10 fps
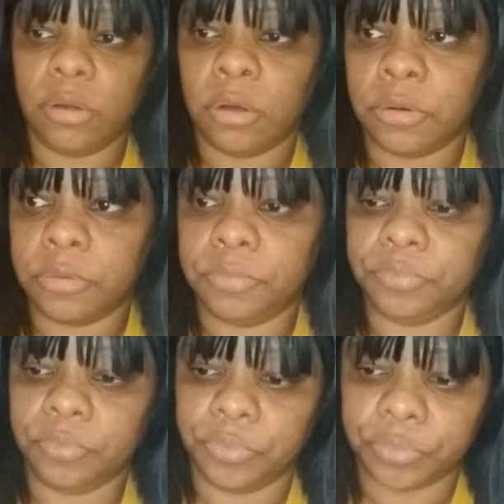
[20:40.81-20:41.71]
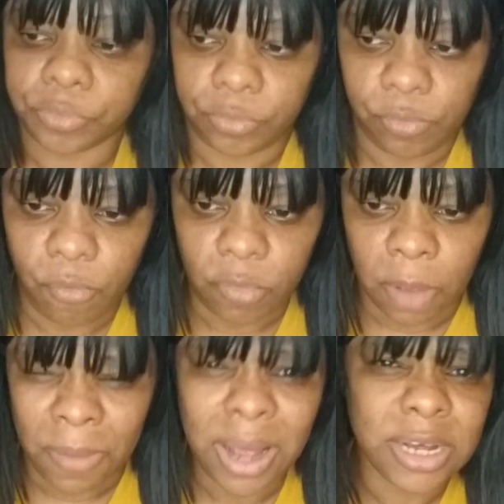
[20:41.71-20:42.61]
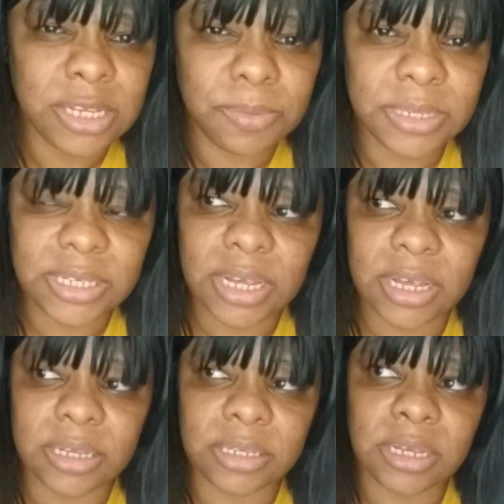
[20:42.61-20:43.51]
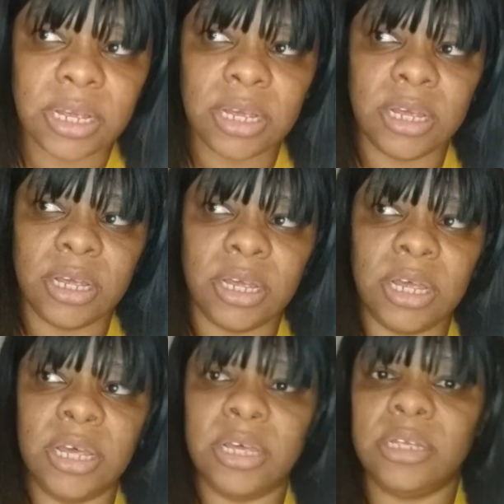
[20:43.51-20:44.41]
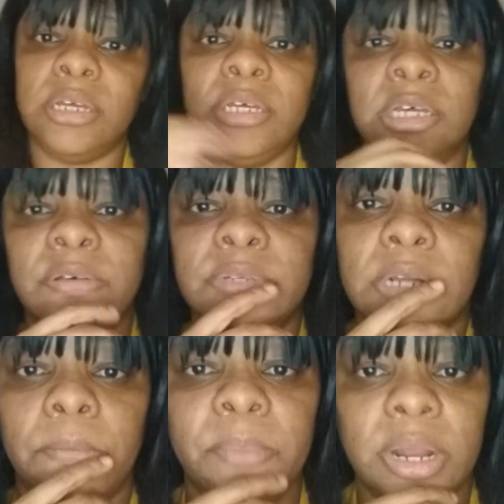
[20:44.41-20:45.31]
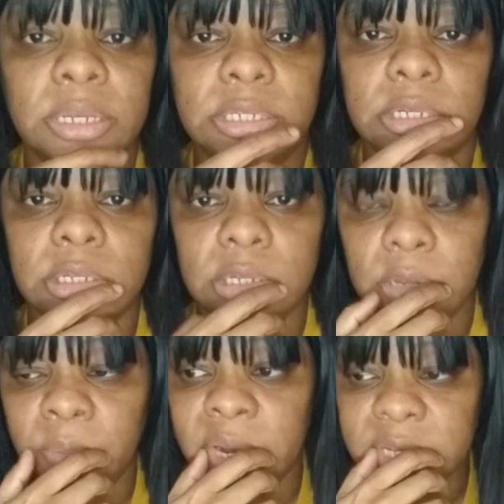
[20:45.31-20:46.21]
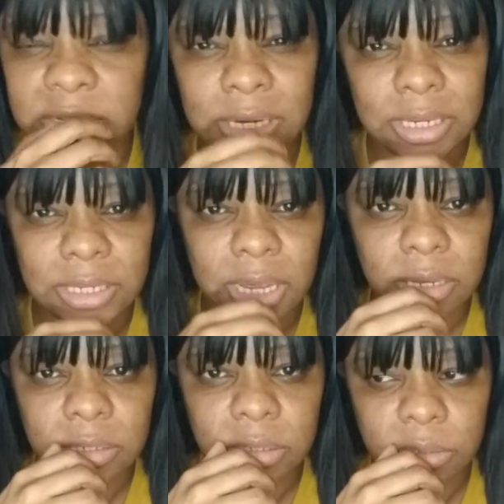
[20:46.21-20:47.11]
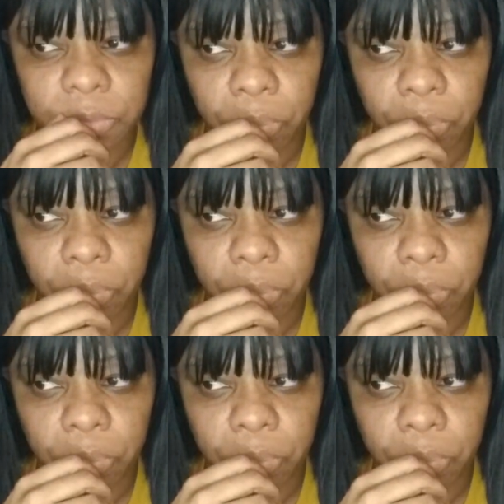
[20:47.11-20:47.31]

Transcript: Um, my husband says it, it gives it a medicine medicine taste.